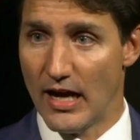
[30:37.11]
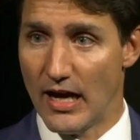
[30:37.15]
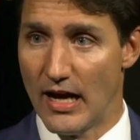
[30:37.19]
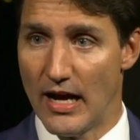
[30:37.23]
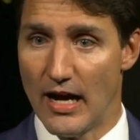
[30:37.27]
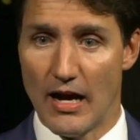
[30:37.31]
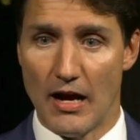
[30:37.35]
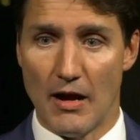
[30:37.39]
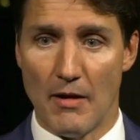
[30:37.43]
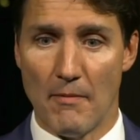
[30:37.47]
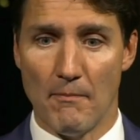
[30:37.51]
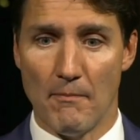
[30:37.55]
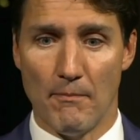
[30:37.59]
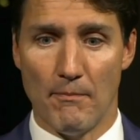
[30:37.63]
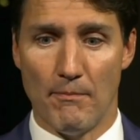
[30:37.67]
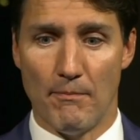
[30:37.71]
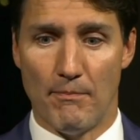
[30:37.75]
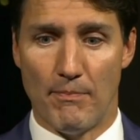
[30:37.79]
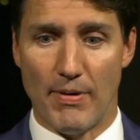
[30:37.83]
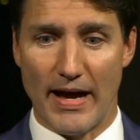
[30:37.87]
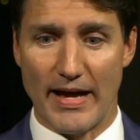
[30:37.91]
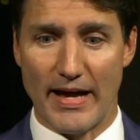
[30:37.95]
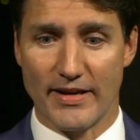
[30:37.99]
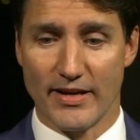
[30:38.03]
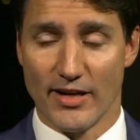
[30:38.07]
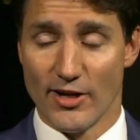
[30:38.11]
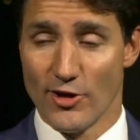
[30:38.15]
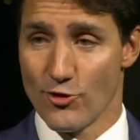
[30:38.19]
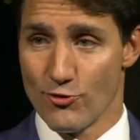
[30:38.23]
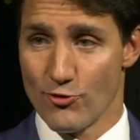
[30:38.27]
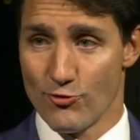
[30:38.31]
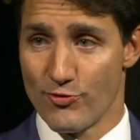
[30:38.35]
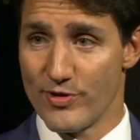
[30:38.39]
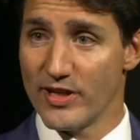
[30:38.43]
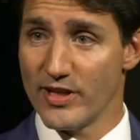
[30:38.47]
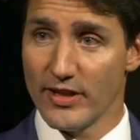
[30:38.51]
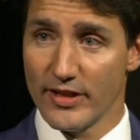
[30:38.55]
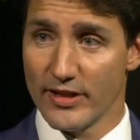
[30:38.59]
but
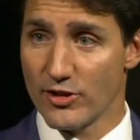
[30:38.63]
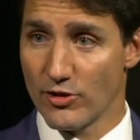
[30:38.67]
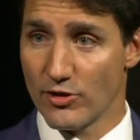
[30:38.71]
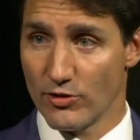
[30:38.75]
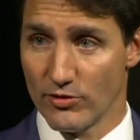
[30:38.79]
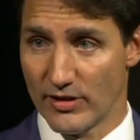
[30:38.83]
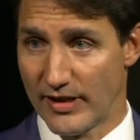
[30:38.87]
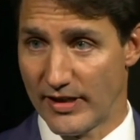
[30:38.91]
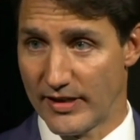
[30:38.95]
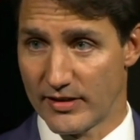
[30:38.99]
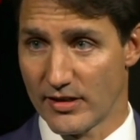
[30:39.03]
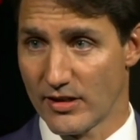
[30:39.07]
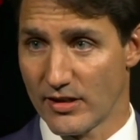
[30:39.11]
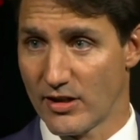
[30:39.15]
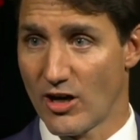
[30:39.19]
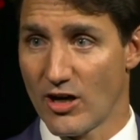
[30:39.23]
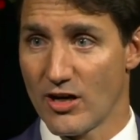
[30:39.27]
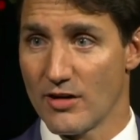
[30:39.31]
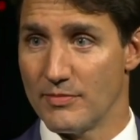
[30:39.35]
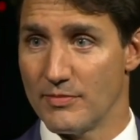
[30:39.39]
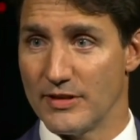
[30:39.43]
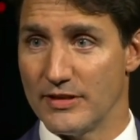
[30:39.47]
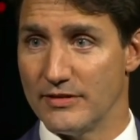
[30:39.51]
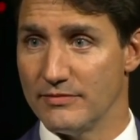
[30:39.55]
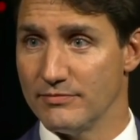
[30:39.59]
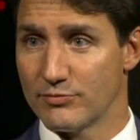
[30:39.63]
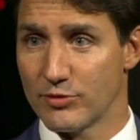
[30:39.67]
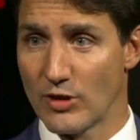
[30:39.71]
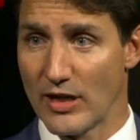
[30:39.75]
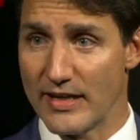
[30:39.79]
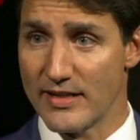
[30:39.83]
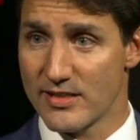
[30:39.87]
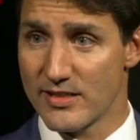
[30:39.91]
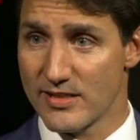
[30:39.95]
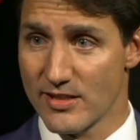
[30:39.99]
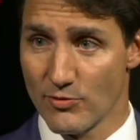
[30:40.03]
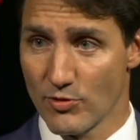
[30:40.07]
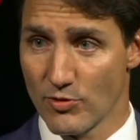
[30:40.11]
really don't like the carbon
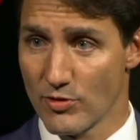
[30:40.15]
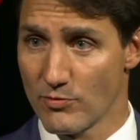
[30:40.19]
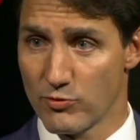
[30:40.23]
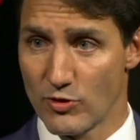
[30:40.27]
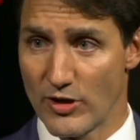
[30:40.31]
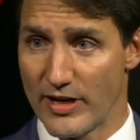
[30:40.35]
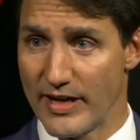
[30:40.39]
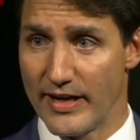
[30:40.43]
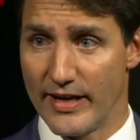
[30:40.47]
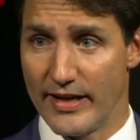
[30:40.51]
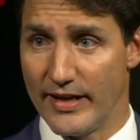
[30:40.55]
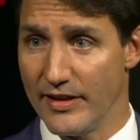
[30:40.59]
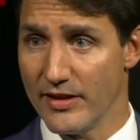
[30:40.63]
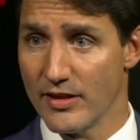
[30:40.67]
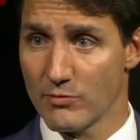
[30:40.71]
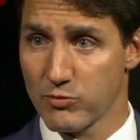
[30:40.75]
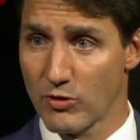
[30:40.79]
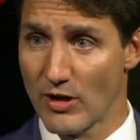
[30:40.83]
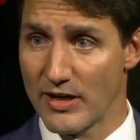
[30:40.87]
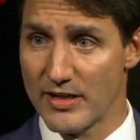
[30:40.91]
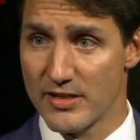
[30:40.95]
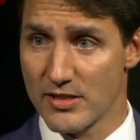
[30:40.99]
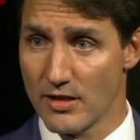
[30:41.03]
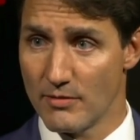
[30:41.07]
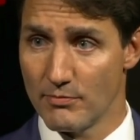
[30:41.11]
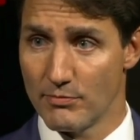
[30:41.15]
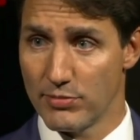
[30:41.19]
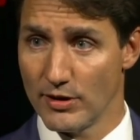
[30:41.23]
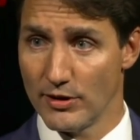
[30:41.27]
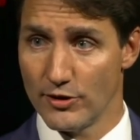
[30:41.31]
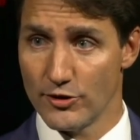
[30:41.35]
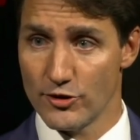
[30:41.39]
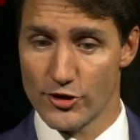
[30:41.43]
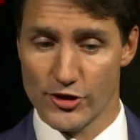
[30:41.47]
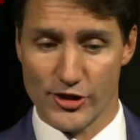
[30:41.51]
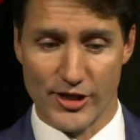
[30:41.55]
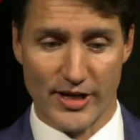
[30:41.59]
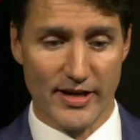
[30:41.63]
price that we're bringing in, the price on
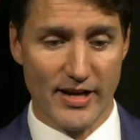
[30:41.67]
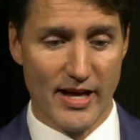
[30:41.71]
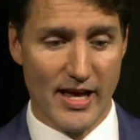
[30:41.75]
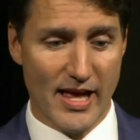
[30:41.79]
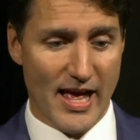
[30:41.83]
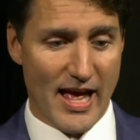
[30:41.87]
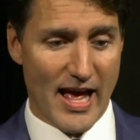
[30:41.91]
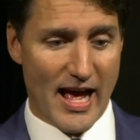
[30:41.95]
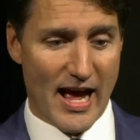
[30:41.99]
pollution.